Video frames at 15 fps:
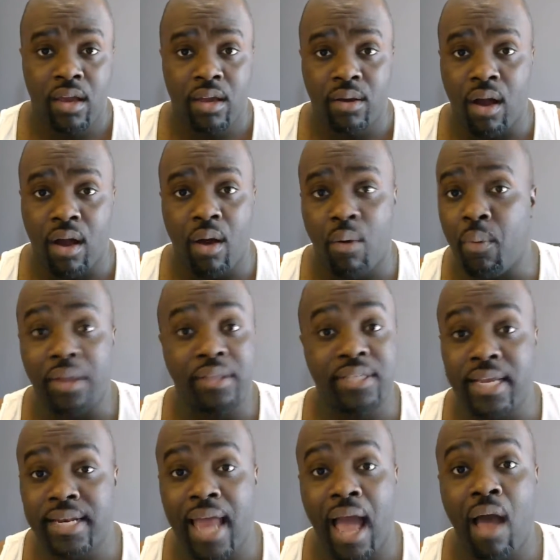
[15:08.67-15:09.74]
Went
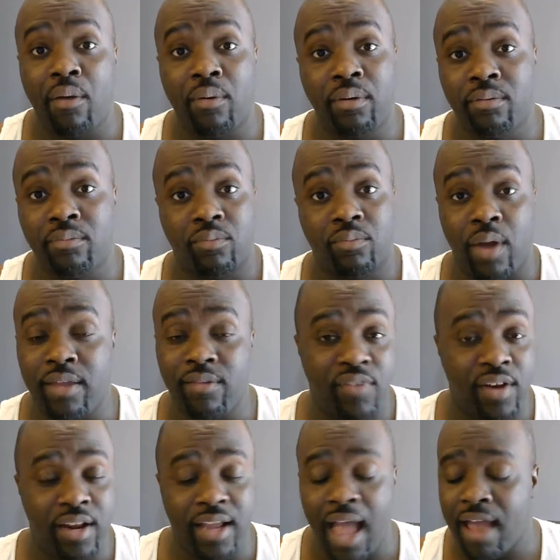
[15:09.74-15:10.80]
sat down, waiting for
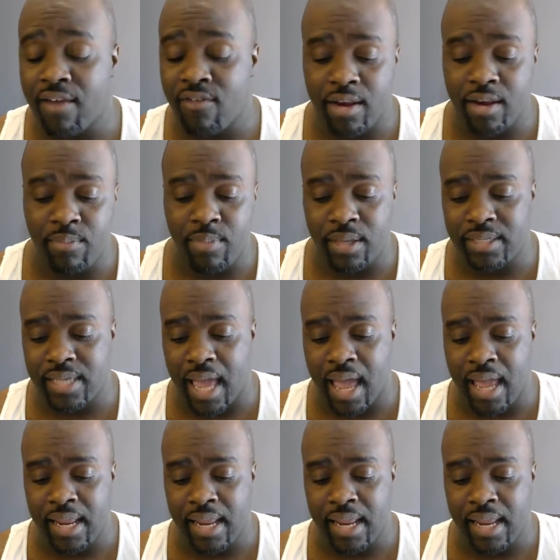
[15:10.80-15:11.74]
the contract to be signed.